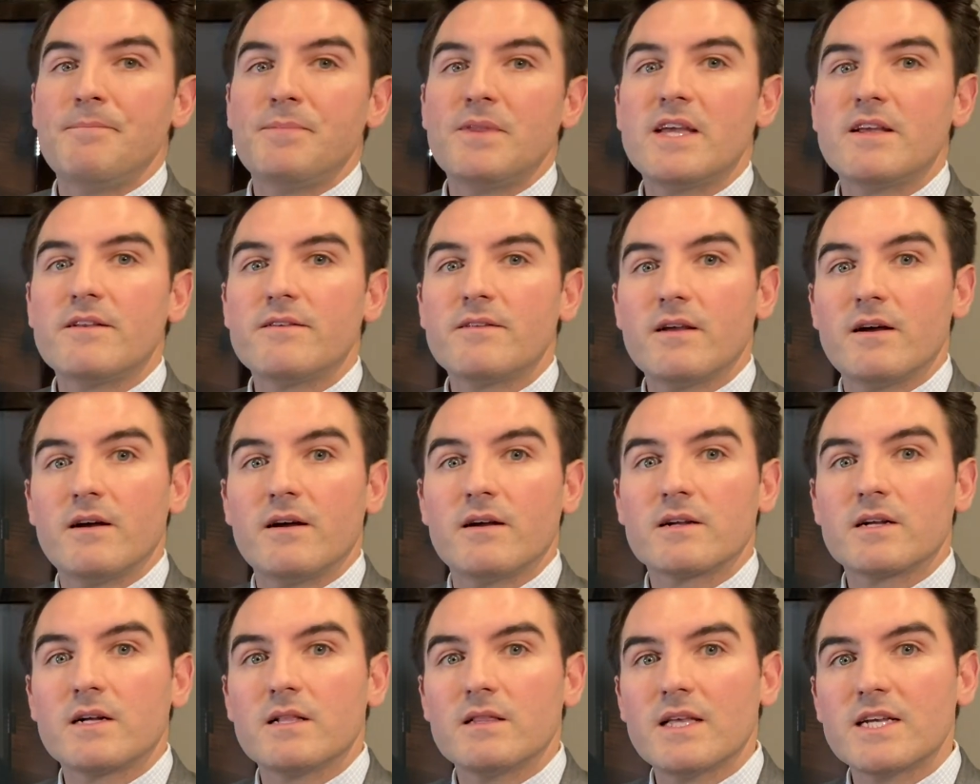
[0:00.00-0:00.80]

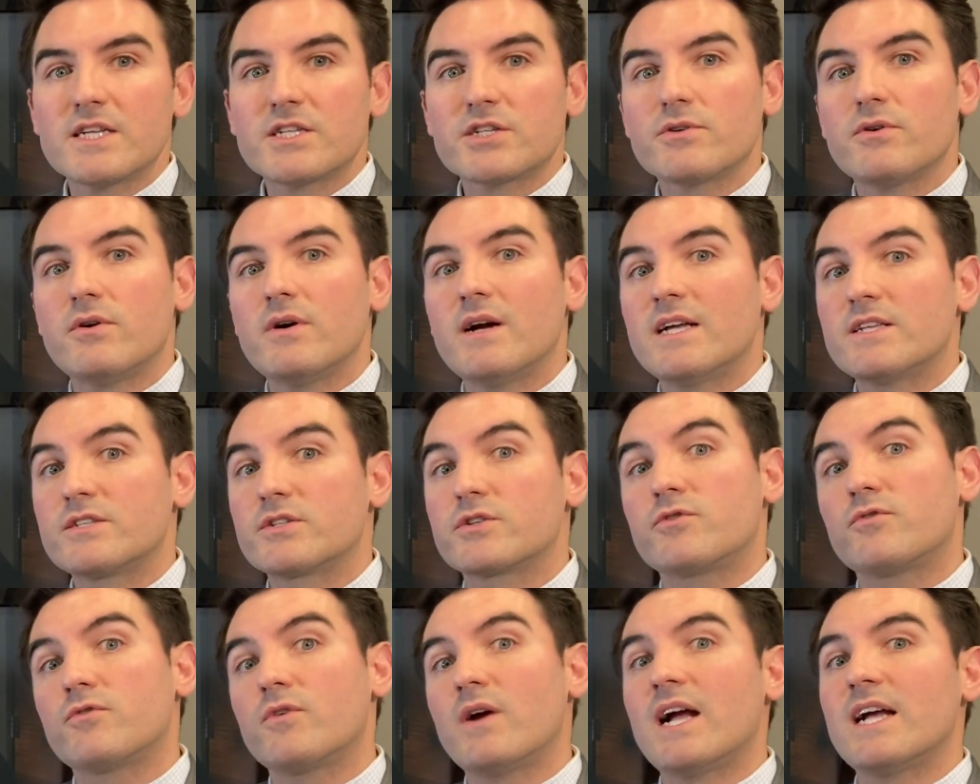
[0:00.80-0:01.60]
cholesterol has
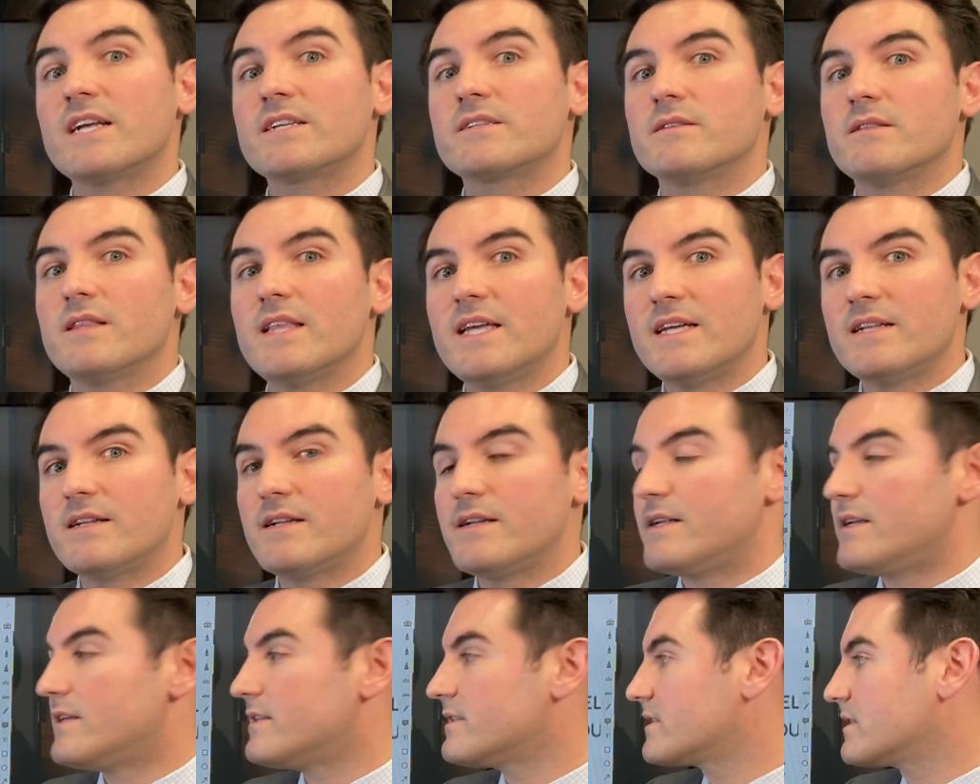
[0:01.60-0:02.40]
crash
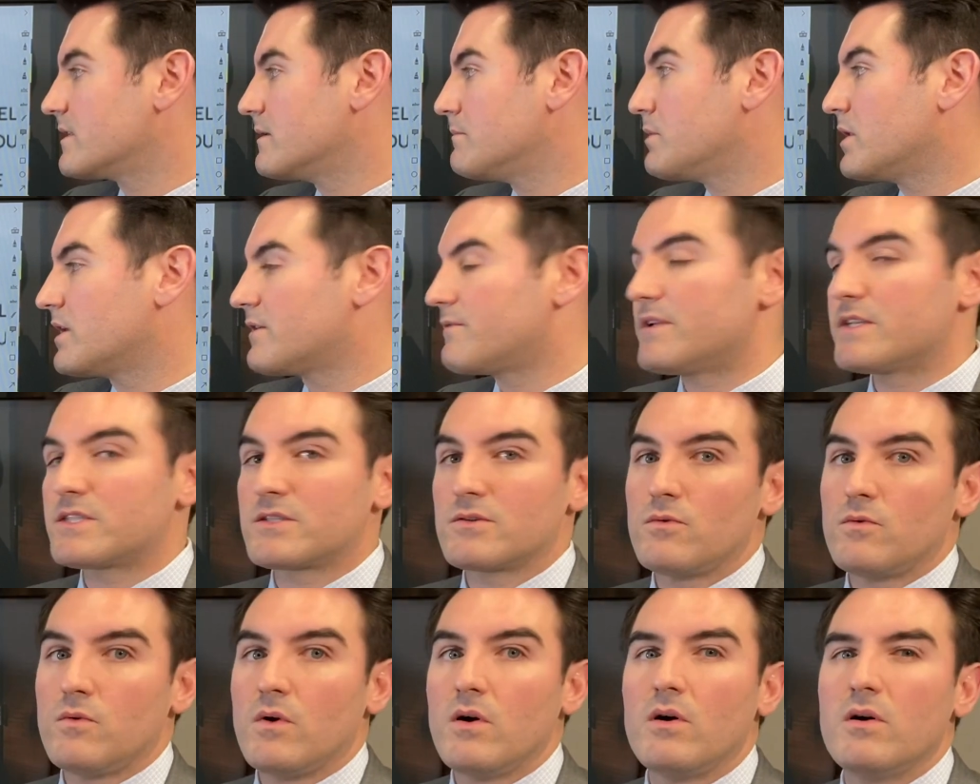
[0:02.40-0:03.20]
landed into the blood
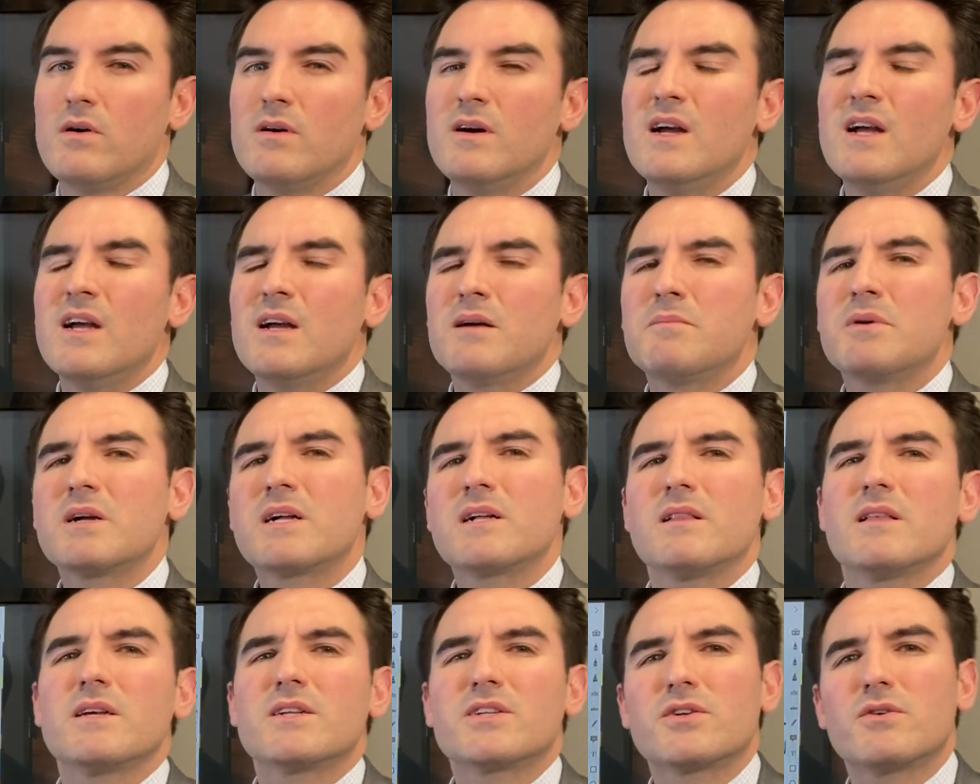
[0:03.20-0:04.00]
vessel wall, but
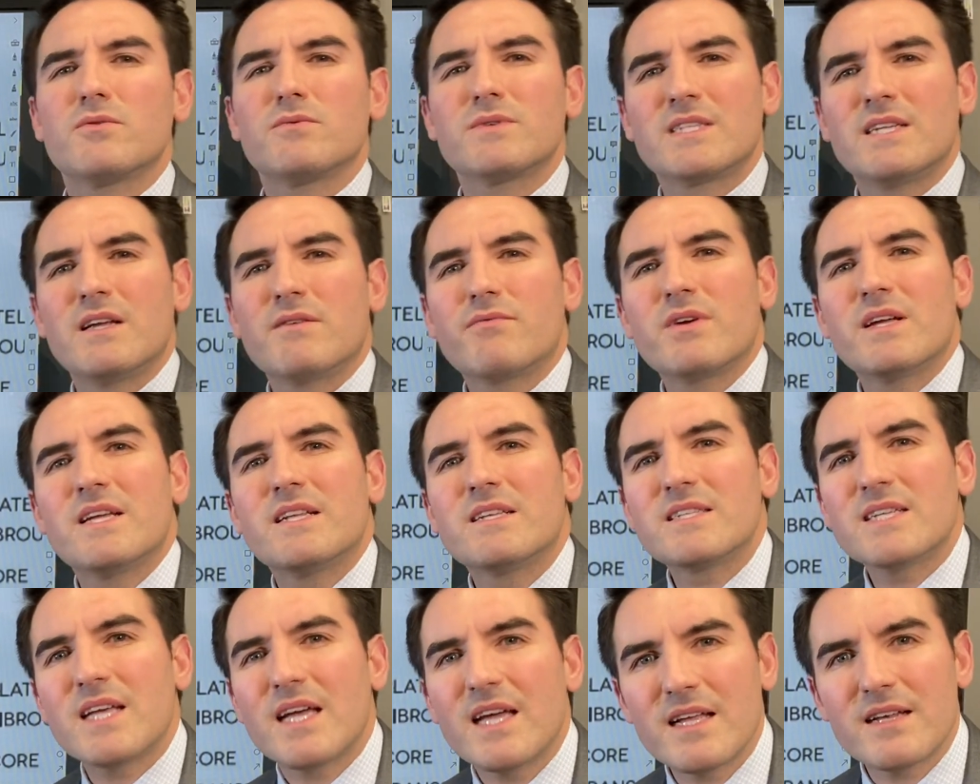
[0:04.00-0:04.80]
cholesterol was never
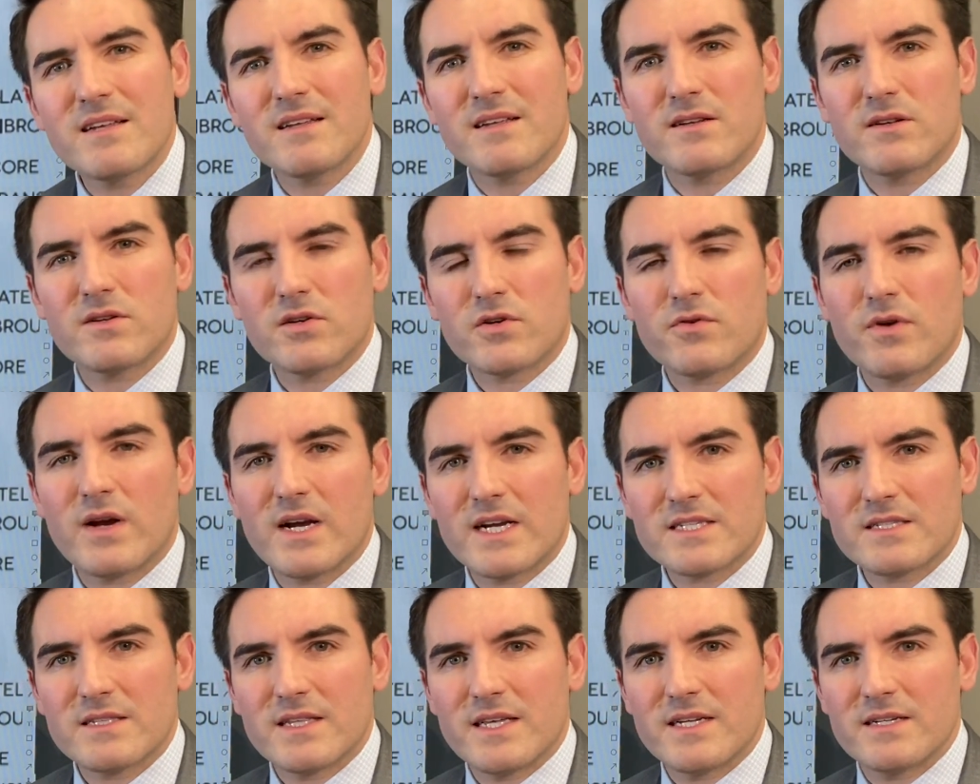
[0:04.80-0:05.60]
intended to
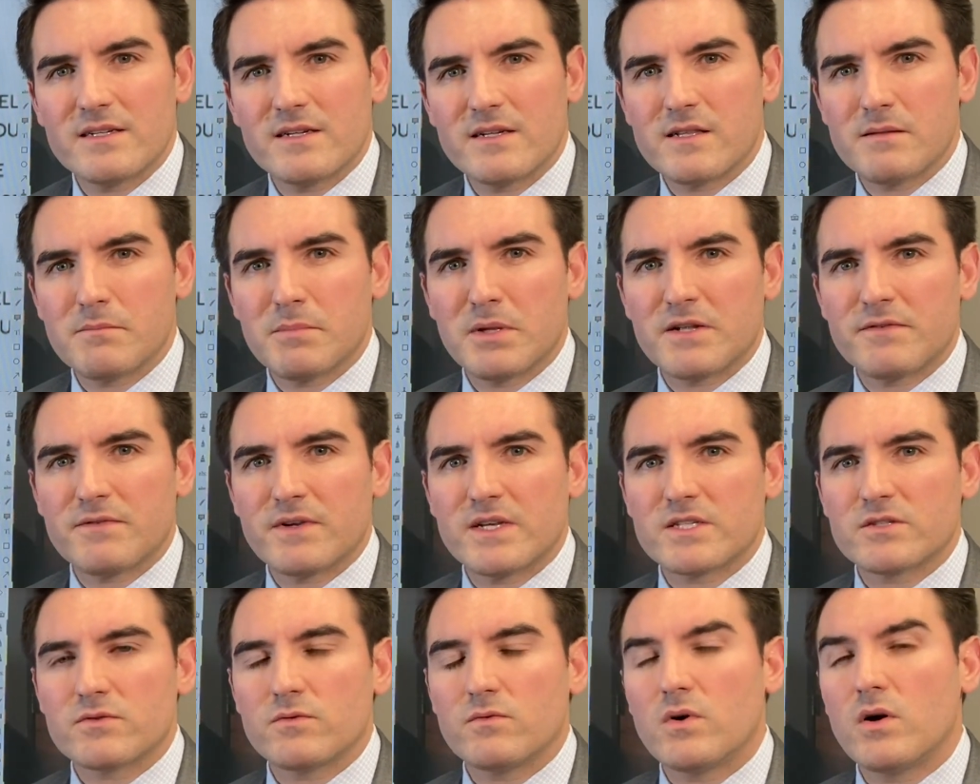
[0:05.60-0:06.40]
crash land into the blood
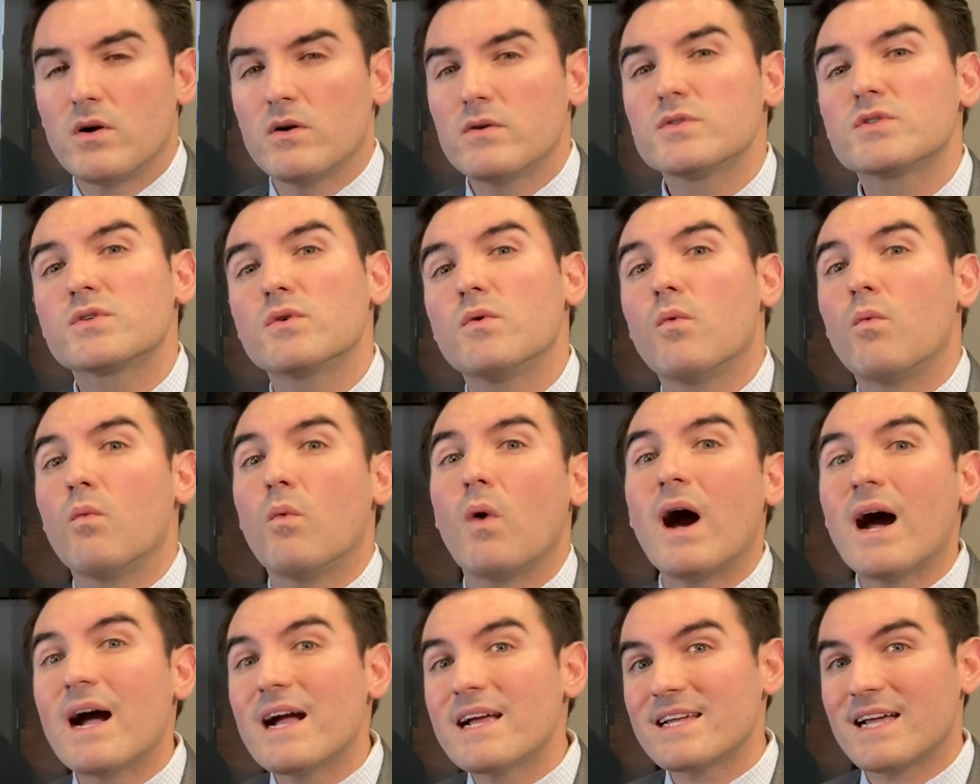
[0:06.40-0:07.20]
vessel wall. So
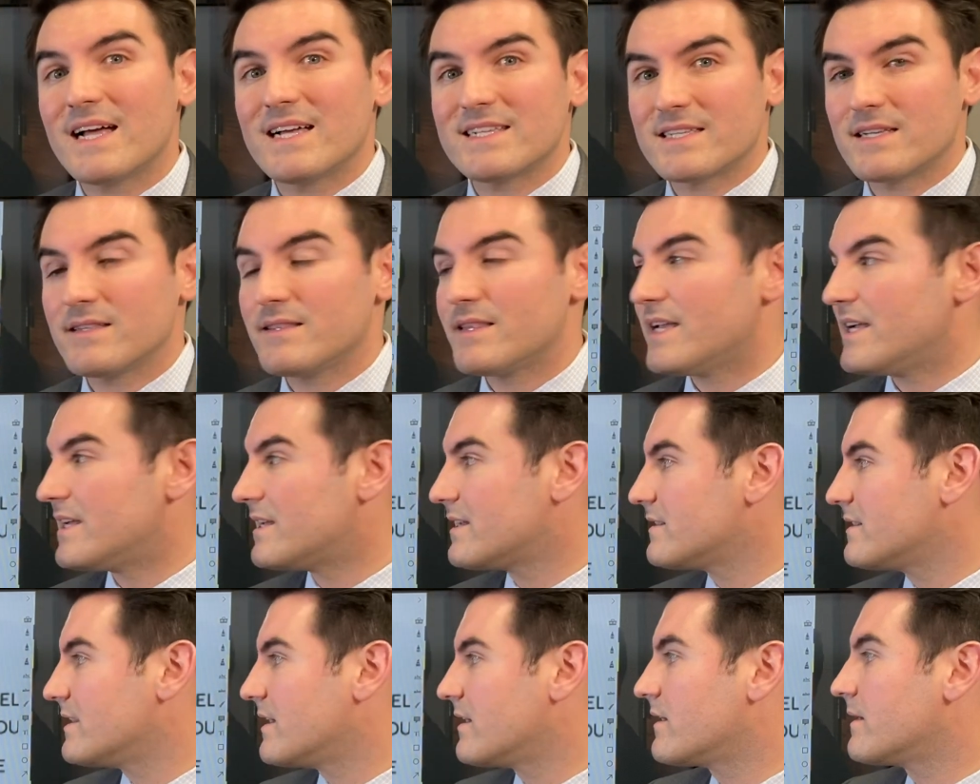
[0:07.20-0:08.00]
why has it
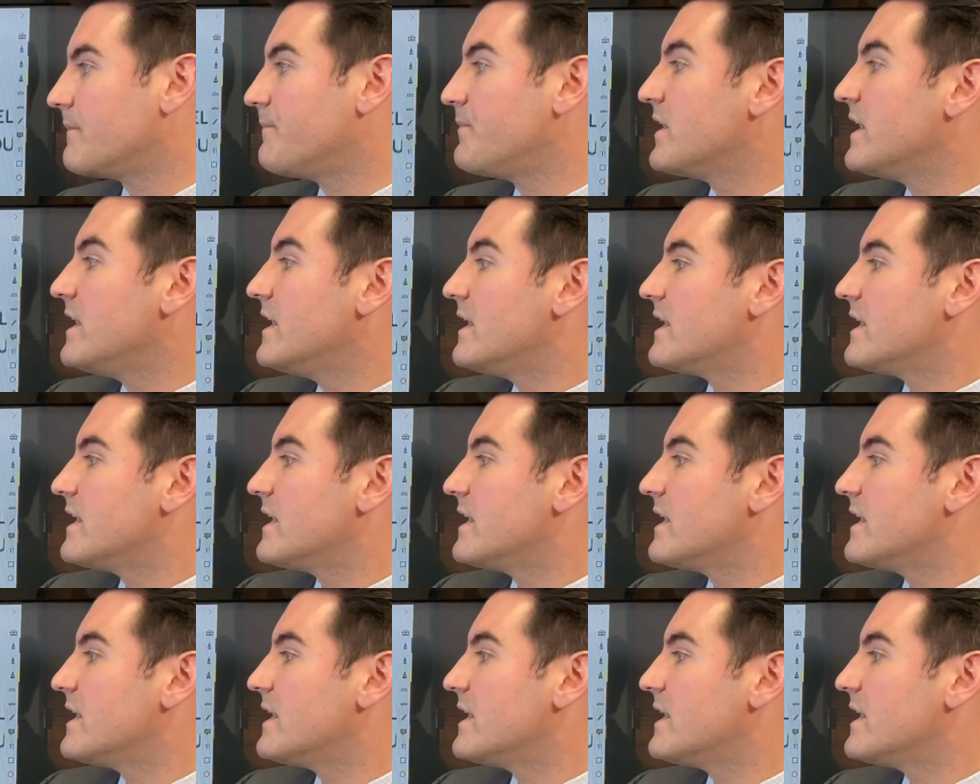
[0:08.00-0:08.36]
landed there?